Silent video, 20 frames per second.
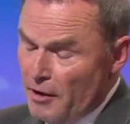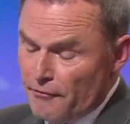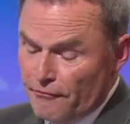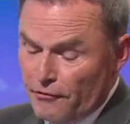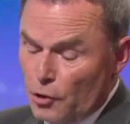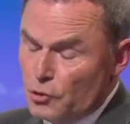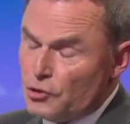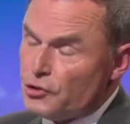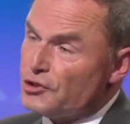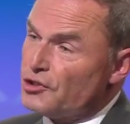
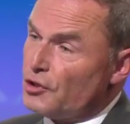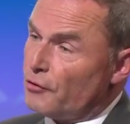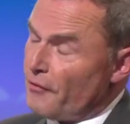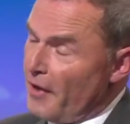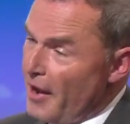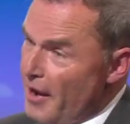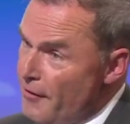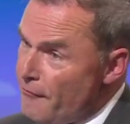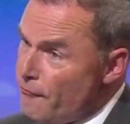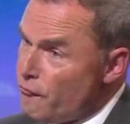voters of
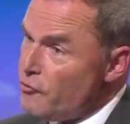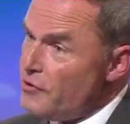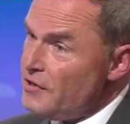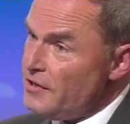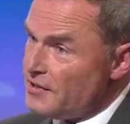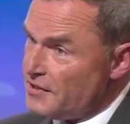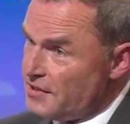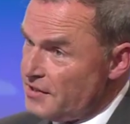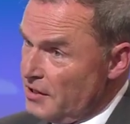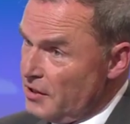every
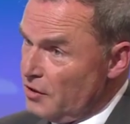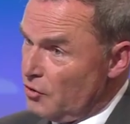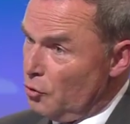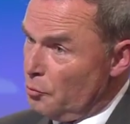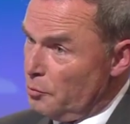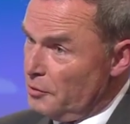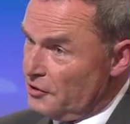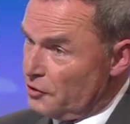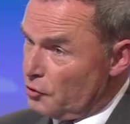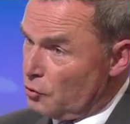single
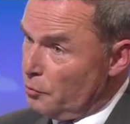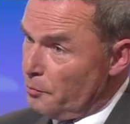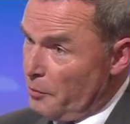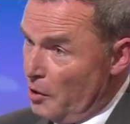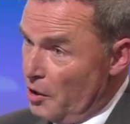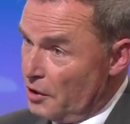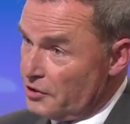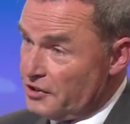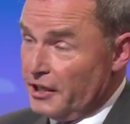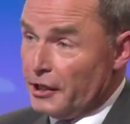political
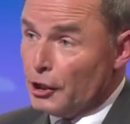party,